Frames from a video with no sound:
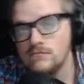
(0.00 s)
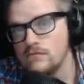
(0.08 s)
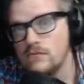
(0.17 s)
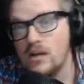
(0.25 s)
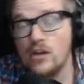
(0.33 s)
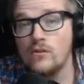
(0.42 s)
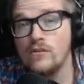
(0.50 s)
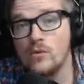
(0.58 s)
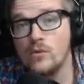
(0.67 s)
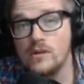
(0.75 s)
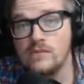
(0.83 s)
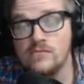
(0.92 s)
Hello
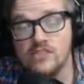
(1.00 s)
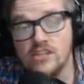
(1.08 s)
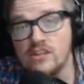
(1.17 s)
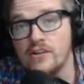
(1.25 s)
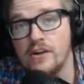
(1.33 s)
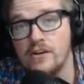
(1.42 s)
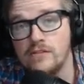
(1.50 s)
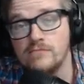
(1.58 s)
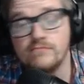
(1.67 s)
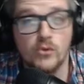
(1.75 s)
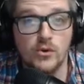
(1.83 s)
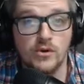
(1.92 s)
everyone, Ziggler here,
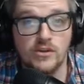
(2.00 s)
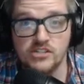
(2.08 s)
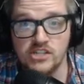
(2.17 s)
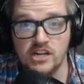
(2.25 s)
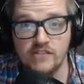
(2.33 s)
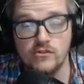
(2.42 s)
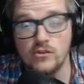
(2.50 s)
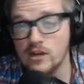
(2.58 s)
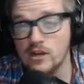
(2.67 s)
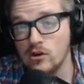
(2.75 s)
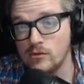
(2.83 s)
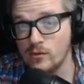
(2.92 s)
Orc, Chef, you can
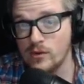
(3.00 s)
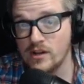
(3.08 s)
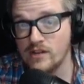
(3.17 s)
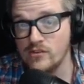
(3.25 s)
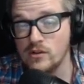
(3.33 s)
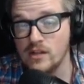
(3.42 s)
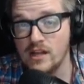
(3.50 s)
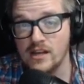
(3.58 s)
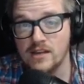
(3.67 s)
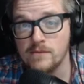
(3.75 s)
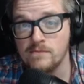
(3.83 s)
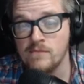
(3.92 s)
call me whatever you'd
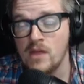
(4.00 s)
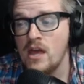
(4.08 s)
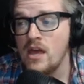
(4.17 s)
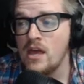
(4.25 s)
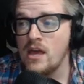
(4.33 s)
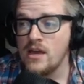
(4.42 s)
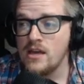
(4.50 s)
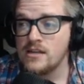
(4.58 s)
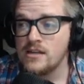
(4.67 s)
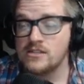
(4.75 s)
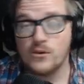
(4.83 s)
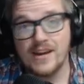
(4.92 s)
like.
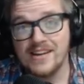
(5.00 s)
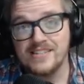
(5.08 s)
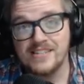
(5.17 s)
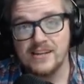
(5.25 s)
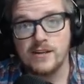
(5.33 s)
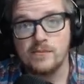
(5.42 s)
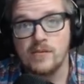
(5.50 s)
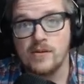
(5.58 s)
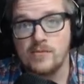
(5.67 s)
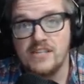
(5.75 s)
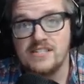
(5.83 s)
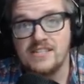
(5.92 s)
So I actually got my
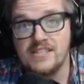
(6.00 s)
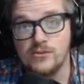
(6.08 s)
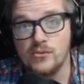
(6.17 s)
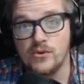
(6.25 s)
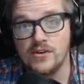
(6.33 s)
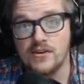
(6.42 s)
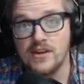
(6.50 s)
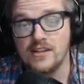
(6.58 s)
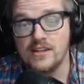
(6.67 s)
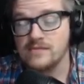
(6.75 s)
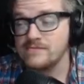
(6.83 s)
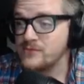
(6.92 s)
PC to work
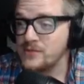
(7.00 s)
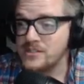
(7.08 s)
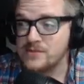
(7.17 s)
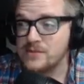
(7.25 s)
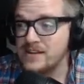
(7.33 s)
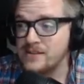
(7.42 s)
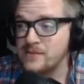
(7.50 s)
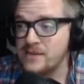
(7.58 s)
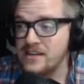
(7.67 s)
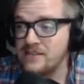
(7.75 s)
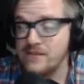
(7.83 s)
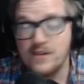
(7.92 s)
again, which made
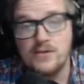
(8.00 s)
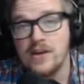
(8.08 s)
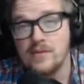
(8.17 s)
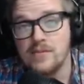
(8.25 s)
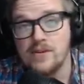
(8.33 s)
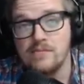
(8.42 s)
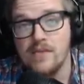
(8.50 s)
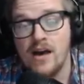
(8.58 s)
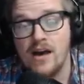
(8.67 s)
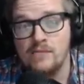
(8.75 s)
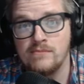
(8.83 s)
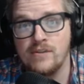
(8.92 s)
me very happy.
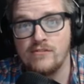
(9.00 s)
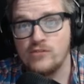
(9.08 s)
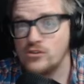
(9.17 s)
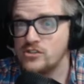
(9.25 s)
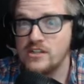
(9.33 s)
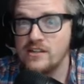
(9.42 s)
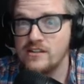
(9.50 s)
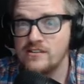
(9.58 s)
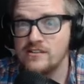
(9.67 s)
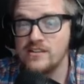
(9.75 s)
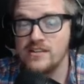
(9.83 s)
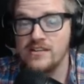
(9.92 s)
I'm
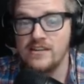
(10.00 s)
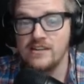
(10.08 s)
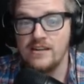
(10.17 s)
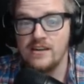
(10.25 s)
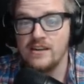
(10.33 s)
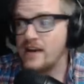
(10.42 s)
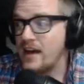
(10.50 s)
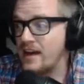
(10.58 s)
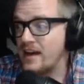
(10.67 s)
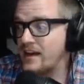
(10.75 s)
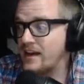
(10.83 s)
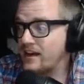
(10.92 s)
unfortunately,
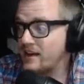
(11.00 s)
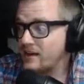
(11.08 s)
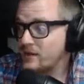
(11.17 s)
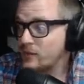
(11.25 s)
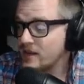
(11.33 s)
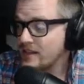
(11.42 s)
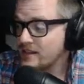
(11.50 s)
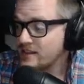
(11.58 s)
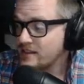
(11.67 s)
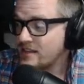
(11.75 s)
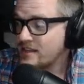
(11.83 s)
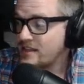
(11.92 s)
uh, well,
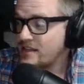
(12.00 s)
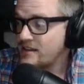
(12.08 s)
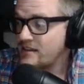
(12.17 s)
the